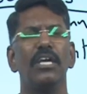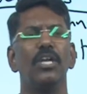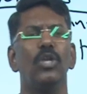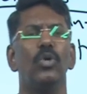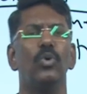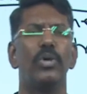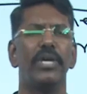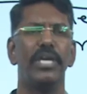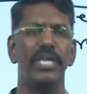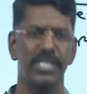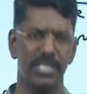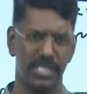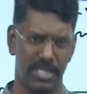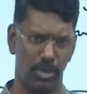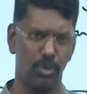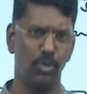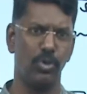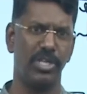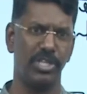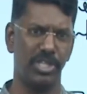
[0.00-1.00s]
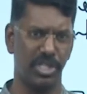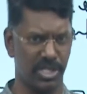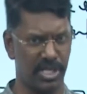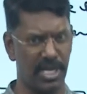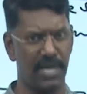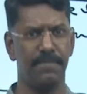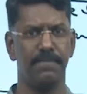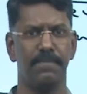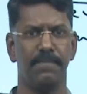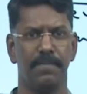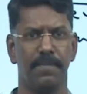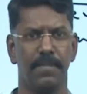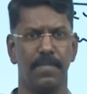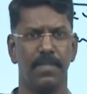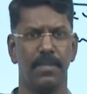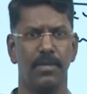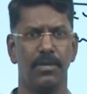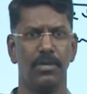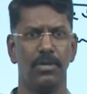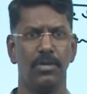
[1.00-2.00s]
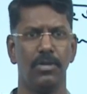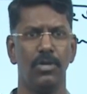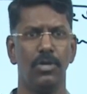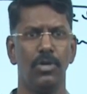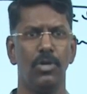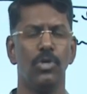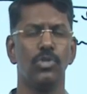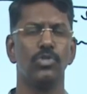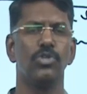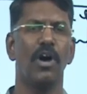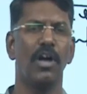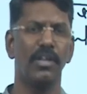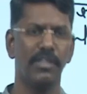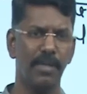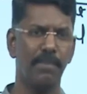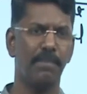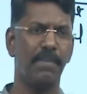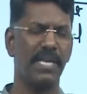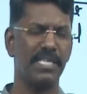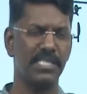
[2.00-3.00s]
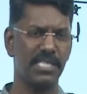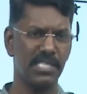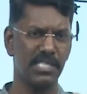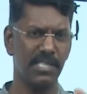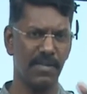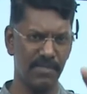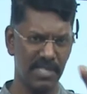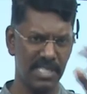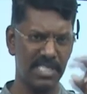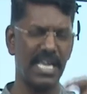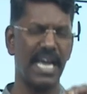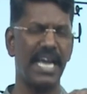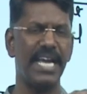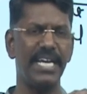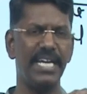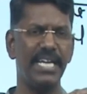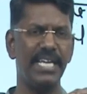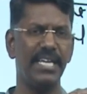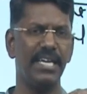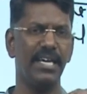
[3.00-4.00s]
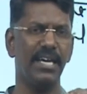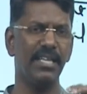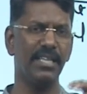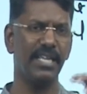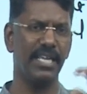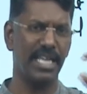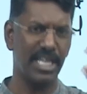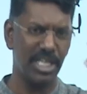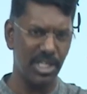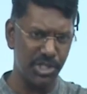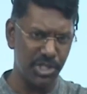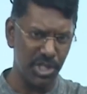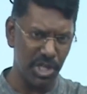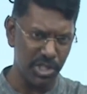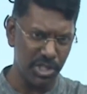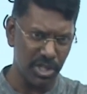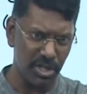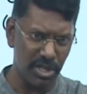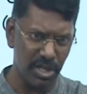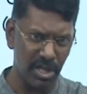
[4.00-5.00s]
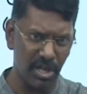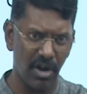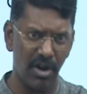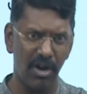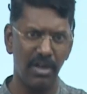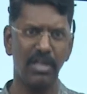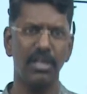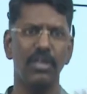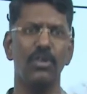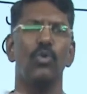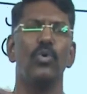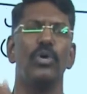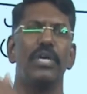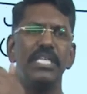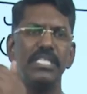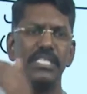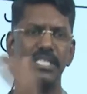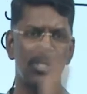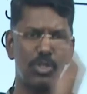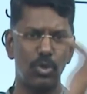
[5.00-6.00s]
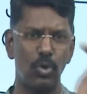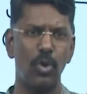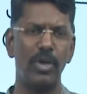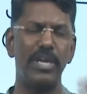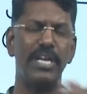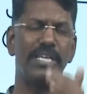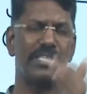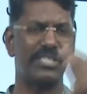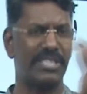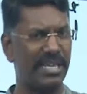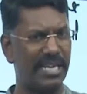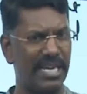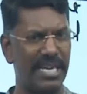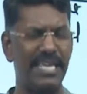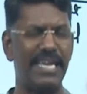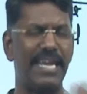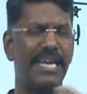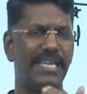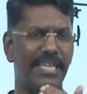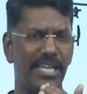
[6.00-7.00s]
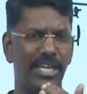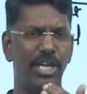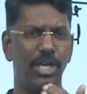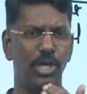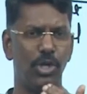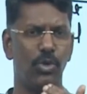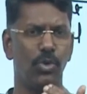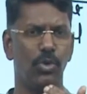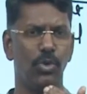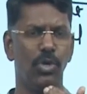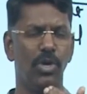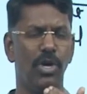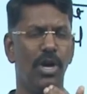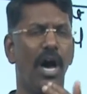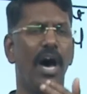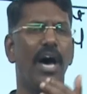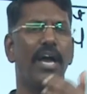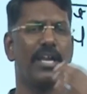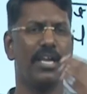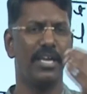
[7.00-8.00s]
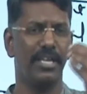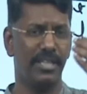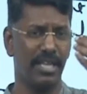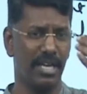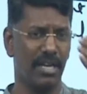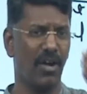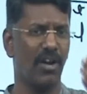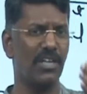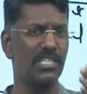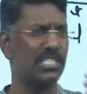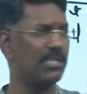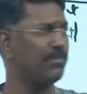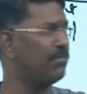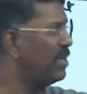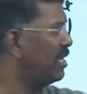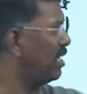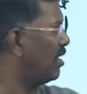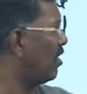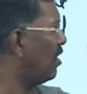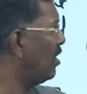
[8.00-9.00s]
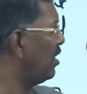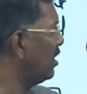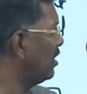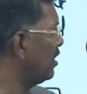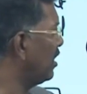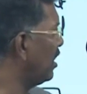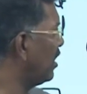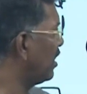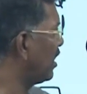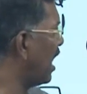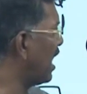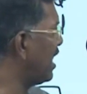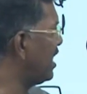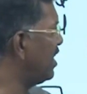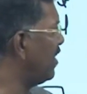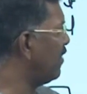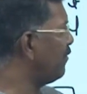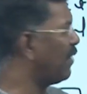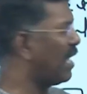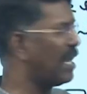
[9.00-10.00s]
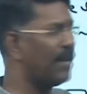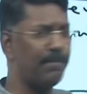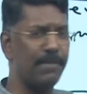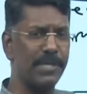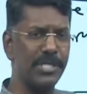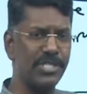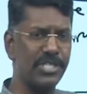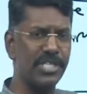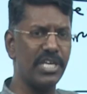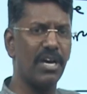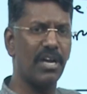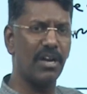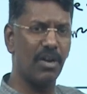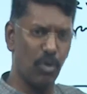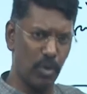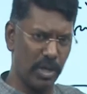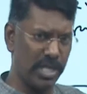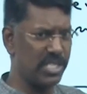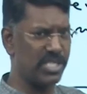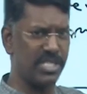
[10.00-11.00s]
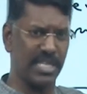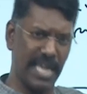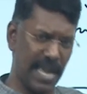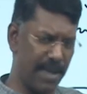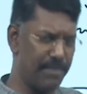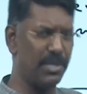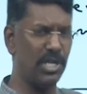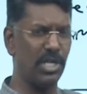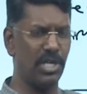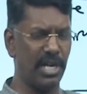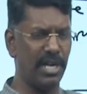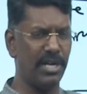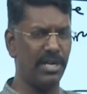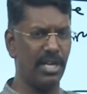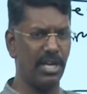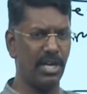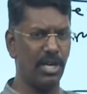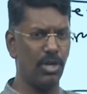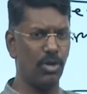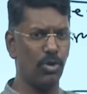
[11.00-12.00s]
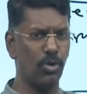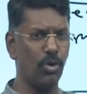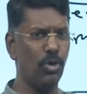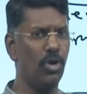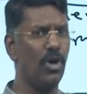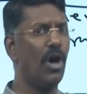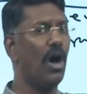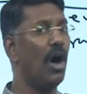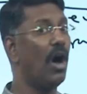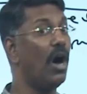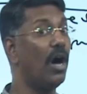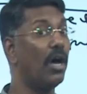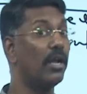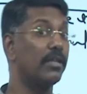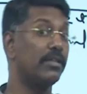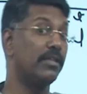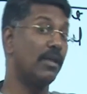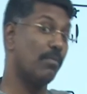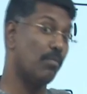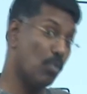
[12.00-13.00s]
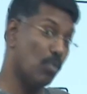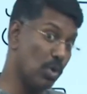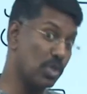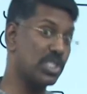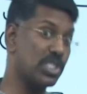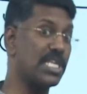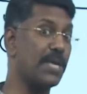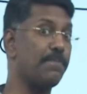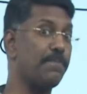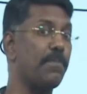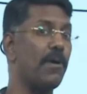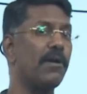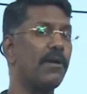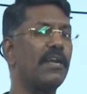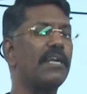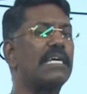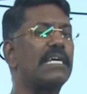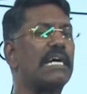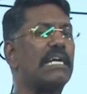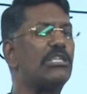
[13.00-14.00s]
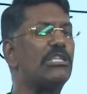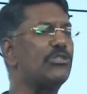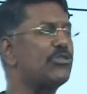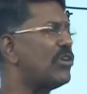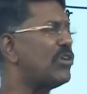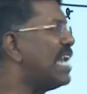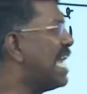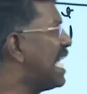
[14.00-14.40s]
Look East during the time. So, on the basis of this idea, the initiation regarding Look East slowly and steadily entered into, or the concept regarding that idea of LPG or Look East came into enter into, or the most important cultural